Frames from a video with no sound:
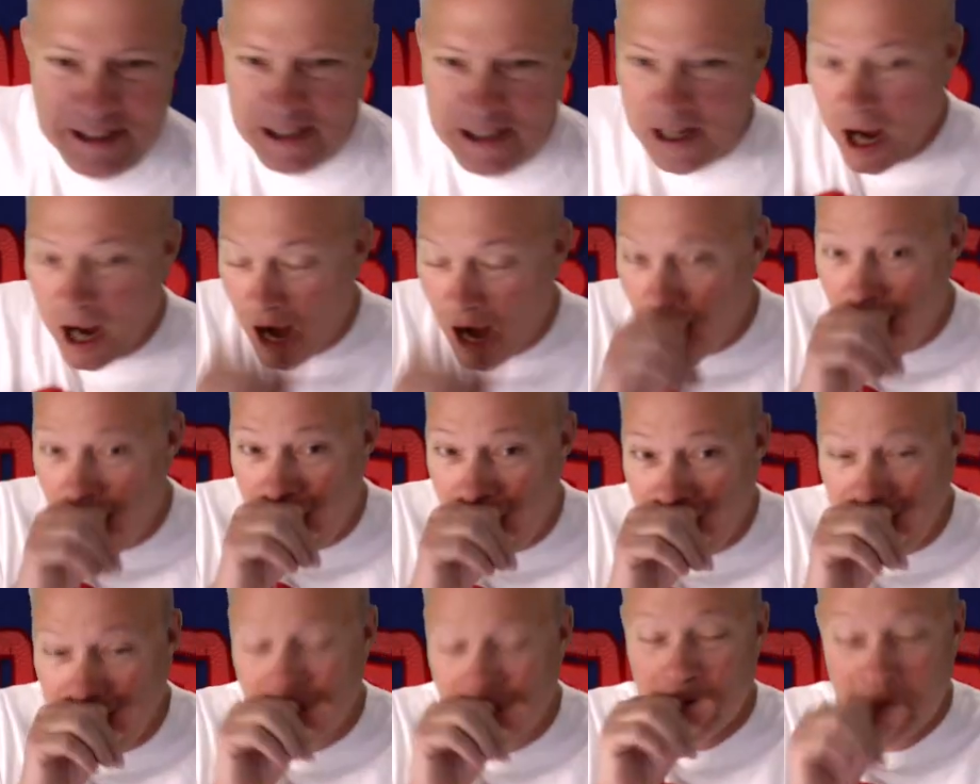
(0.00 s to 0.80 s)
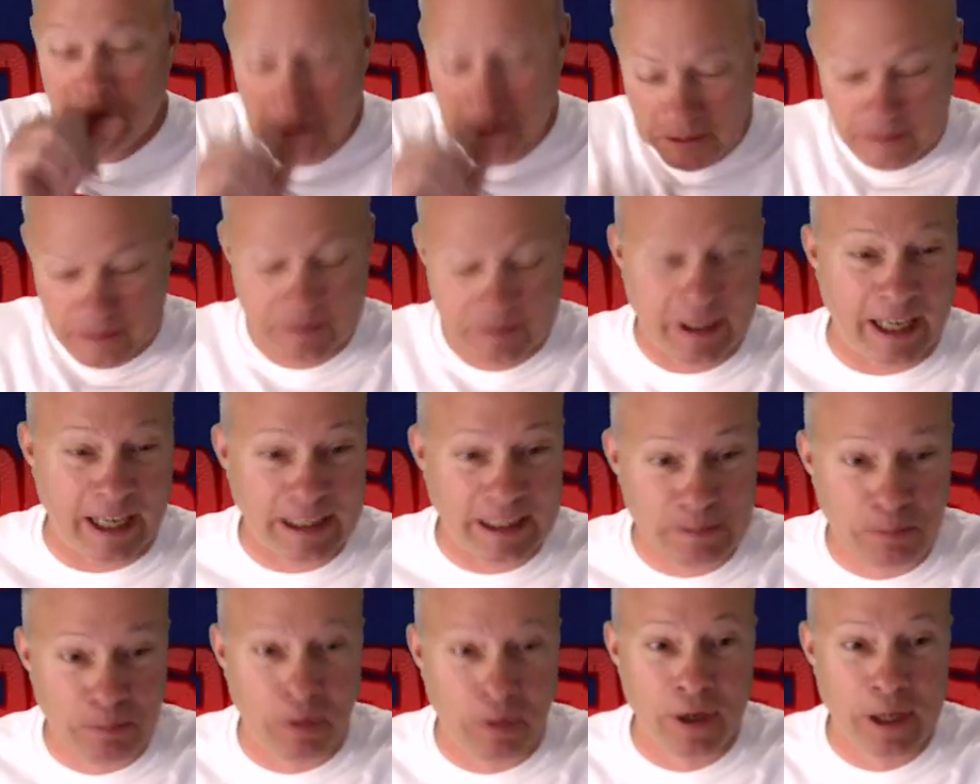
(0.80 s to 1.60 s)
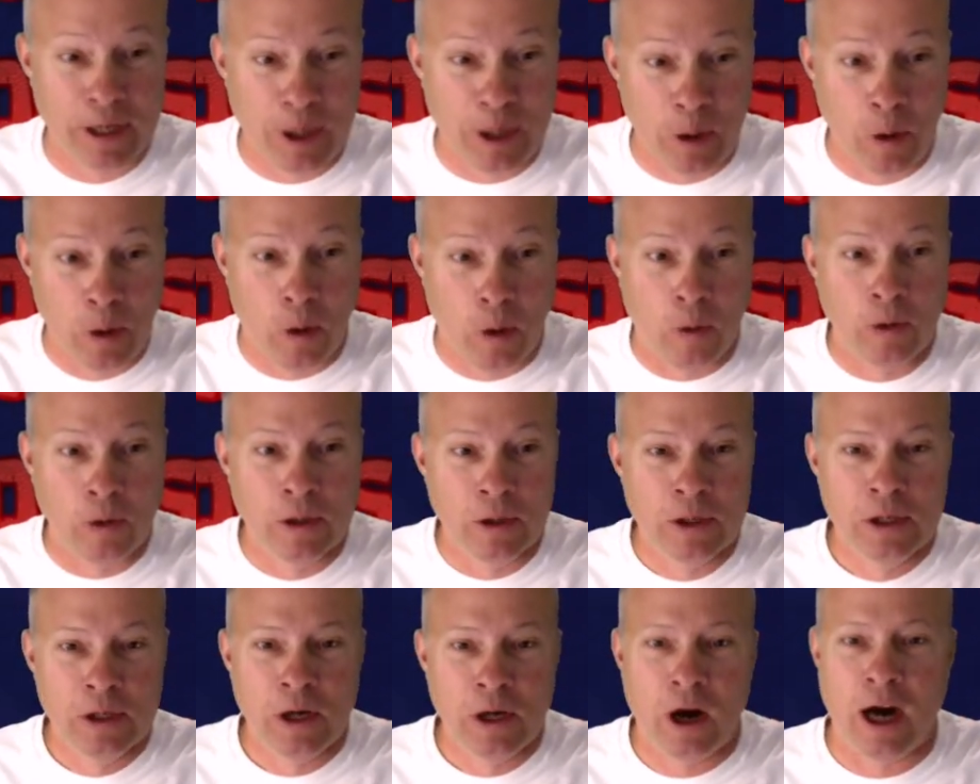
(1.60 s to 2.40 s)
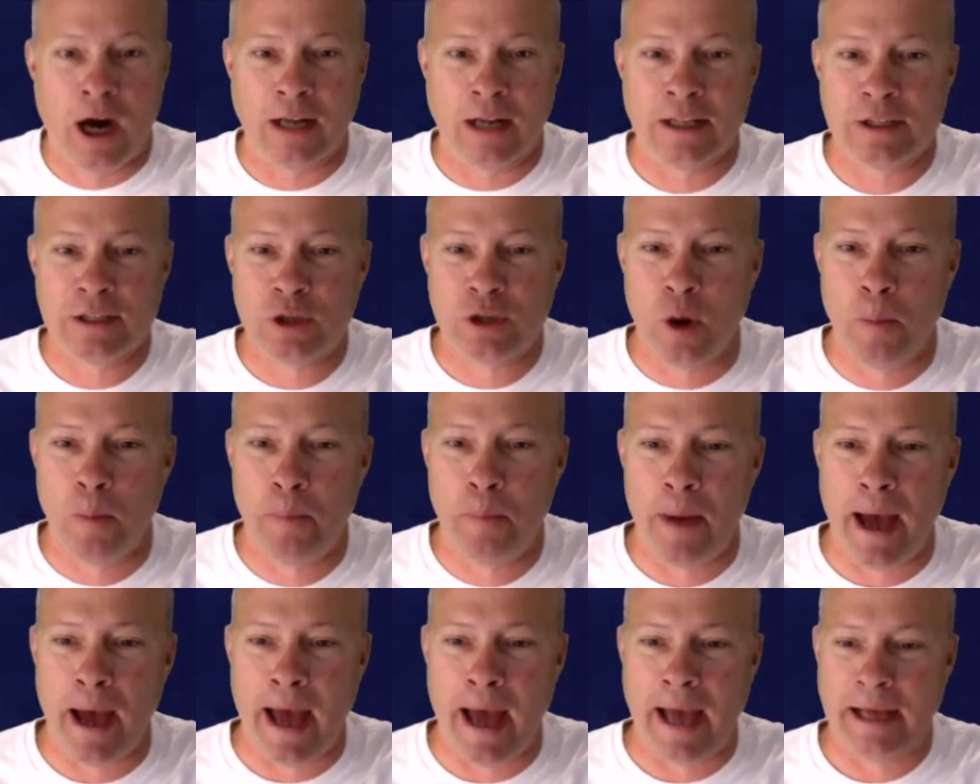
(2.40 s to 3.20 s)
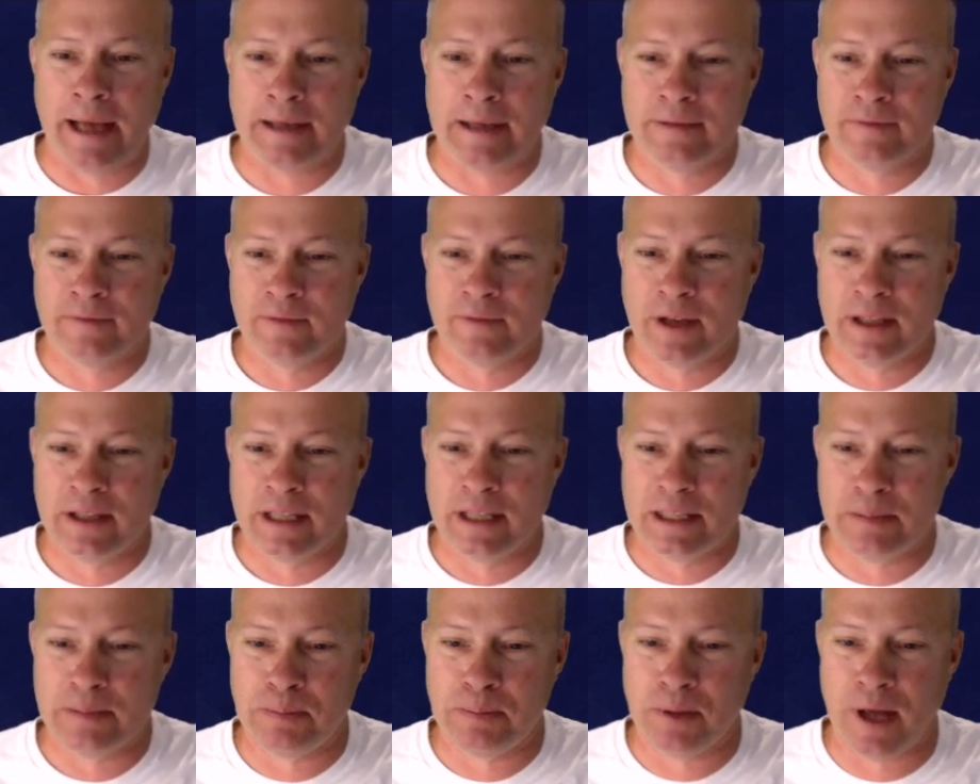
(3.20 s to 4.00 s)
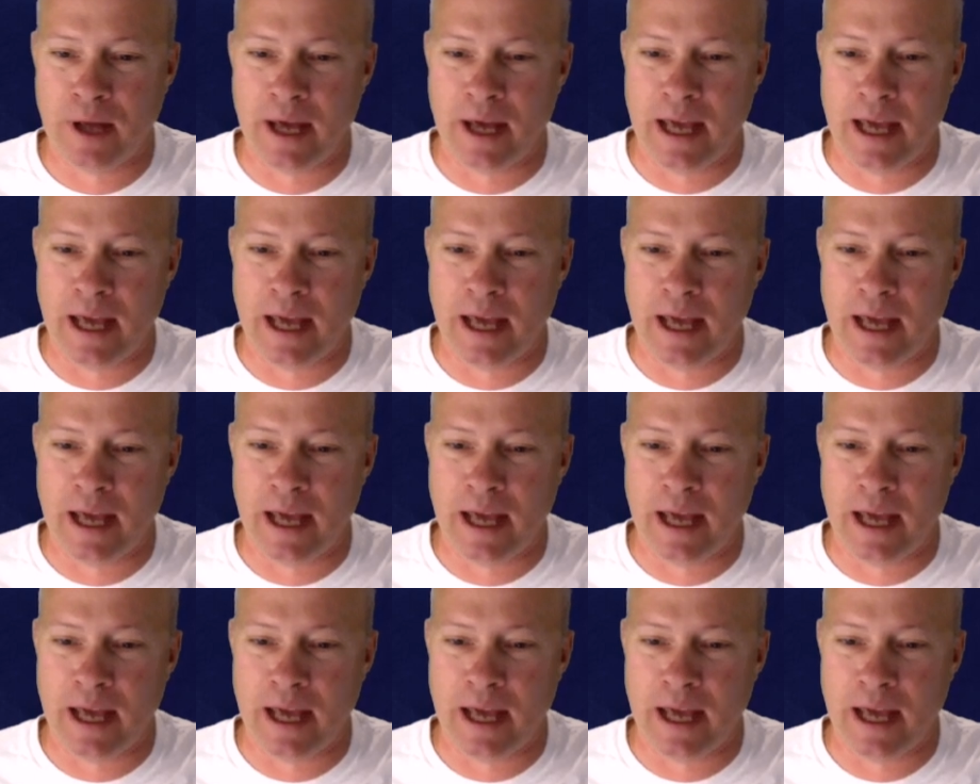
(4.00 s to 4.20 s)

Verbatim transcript: Alright, that's pretty cool. Alright, let's go back and let's play